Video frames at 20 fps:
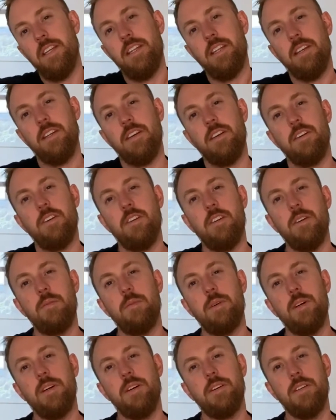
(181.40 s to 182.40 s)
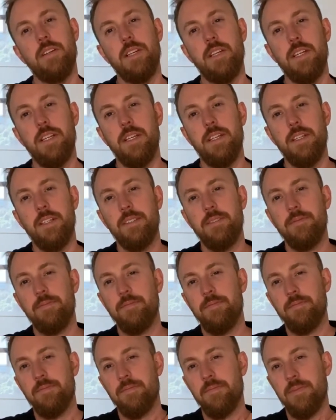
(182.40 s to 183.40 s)
the collarbone here.
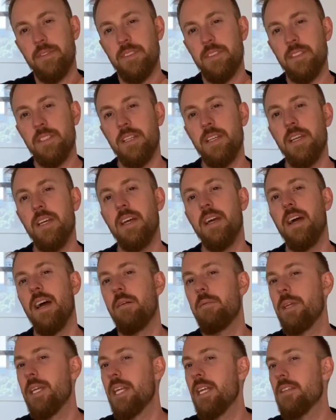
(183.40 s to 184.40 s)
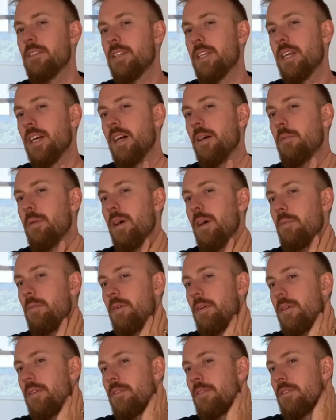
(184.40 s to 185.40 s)
And we can actually come up
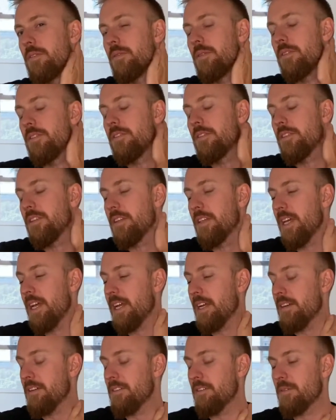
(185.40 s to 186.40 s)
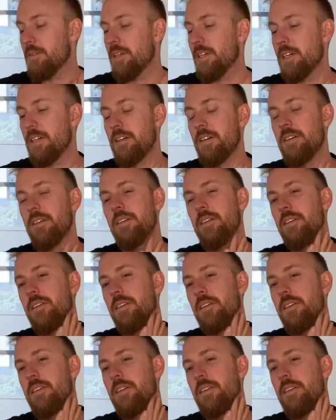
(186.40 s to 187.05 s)
towards the neck as well.